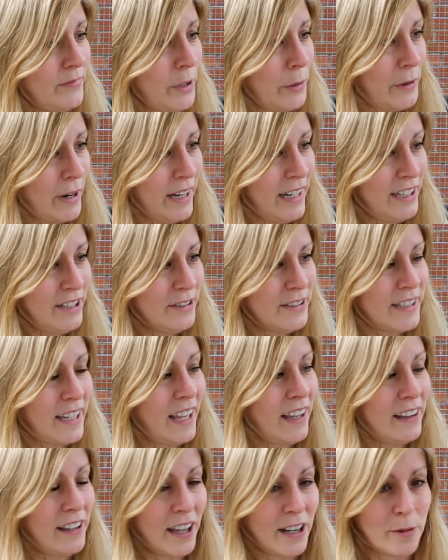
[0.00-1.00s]
Alright, you
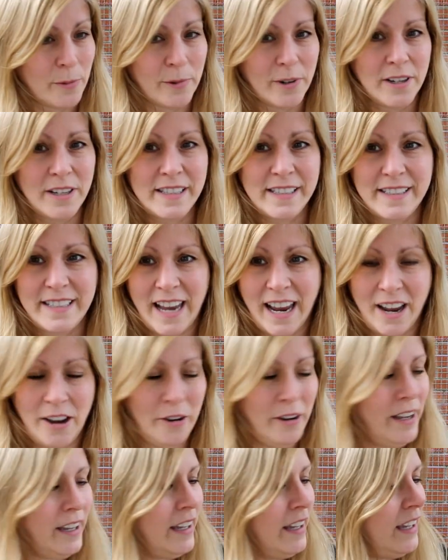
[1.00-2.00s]
say a lot of words
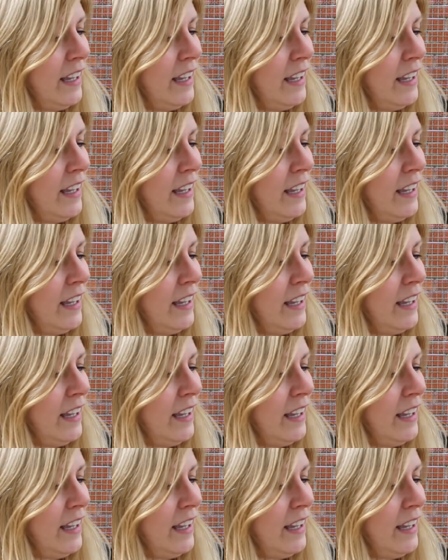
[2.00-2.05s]
now.